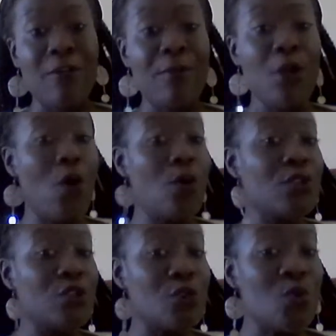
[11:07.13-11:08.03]
from the whole
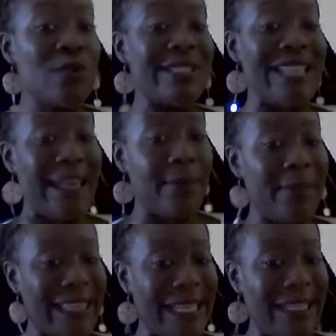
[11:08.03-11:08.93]
school
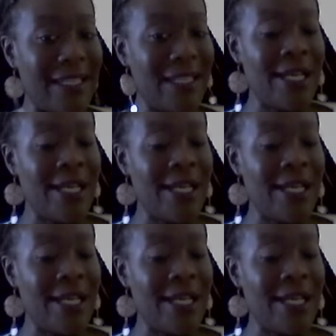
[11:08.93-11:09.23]
scam thing,